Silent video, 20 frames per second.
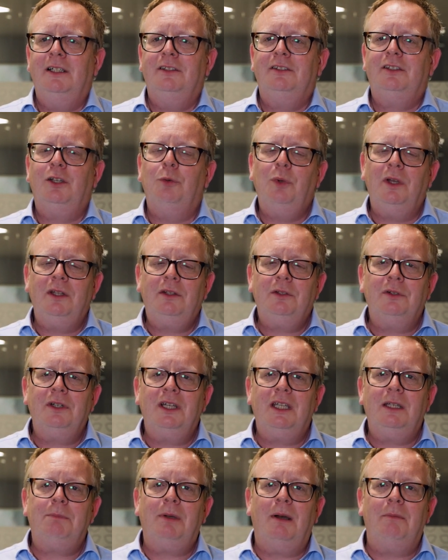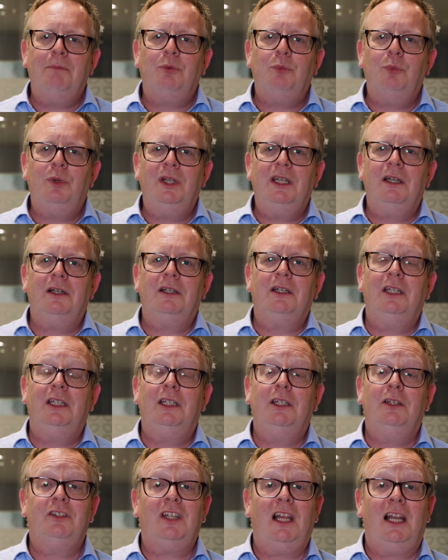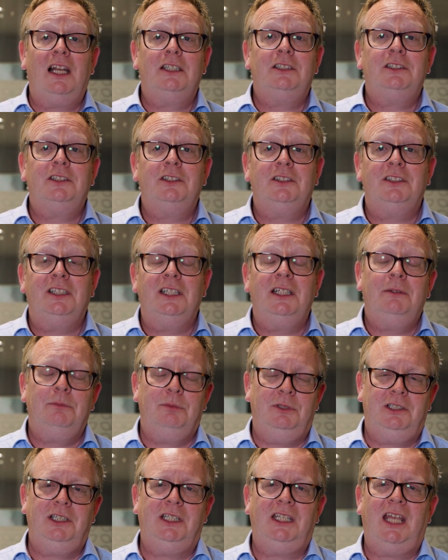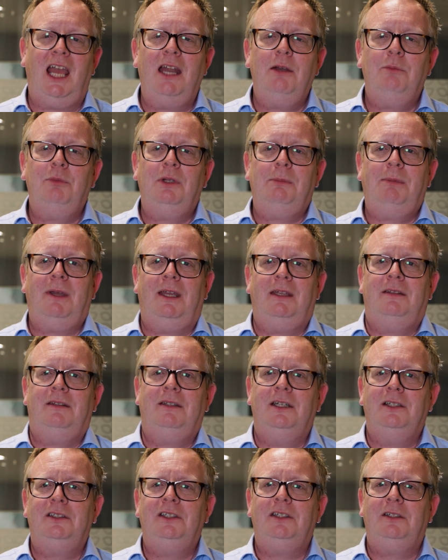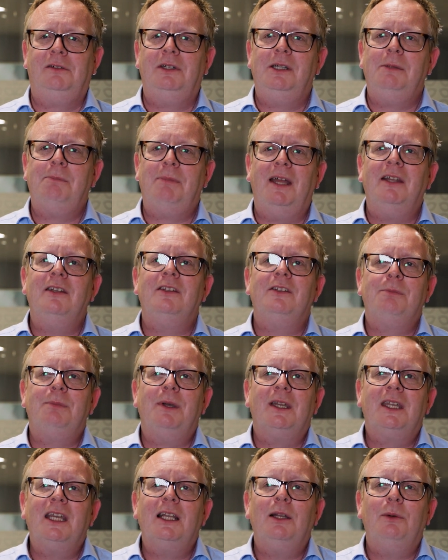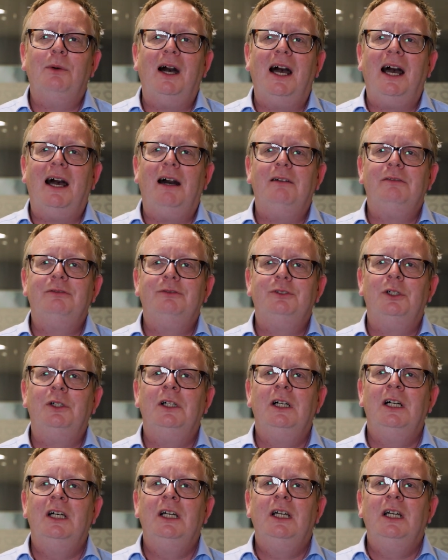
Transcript: So with your heat pump, we are going to use electricity, which again, we pay 33 pence per kilowatt hour for.